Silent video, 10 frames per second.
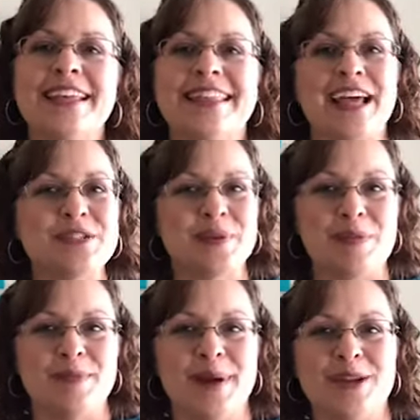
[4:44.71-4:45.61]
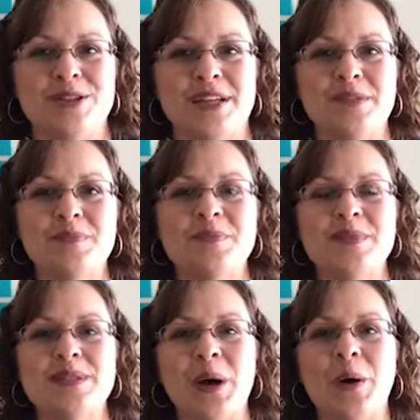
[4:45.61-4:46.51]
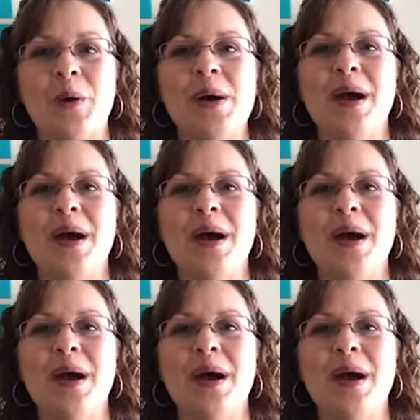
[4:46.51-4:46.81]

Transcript: That's what I'm imagining. So